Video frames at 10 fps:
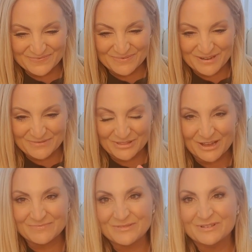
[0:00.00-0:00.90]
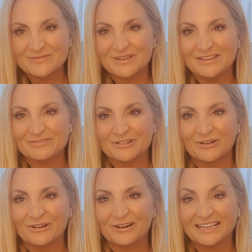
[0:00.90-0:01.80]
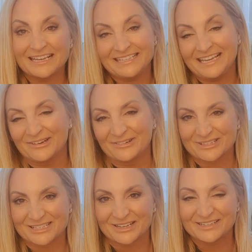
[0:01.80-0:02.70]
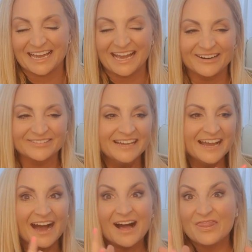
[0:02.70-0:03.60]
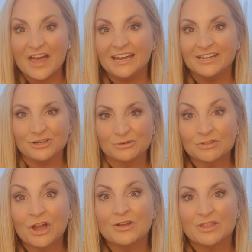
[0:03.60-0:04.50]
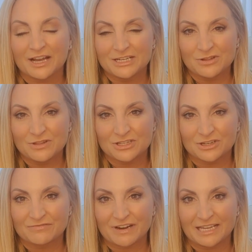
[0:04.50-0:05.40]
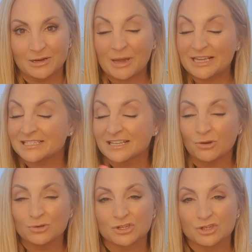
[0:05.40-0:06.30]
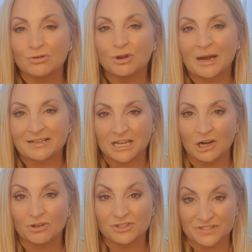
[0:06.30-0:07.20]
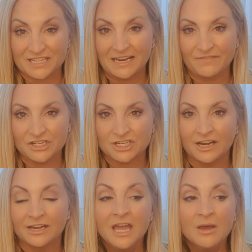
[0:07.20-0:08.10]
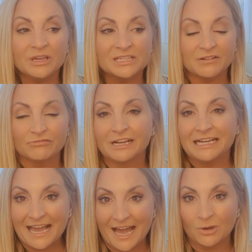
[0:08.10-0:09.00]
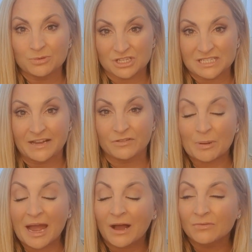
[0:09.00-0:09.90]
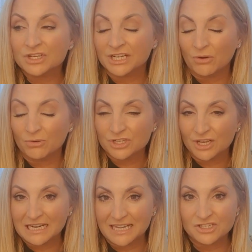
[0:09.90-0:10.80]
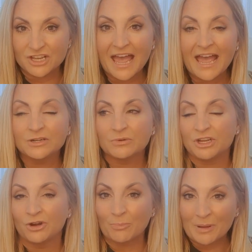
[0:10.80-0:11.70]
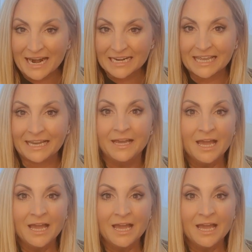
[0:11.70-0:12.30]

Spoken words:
people that have been with me for a year or so now, then you'll know that I do this on a regular basis. I also talk about it a lot on television, because it really helps to save the pounds, and it also clears your head when you're not panicking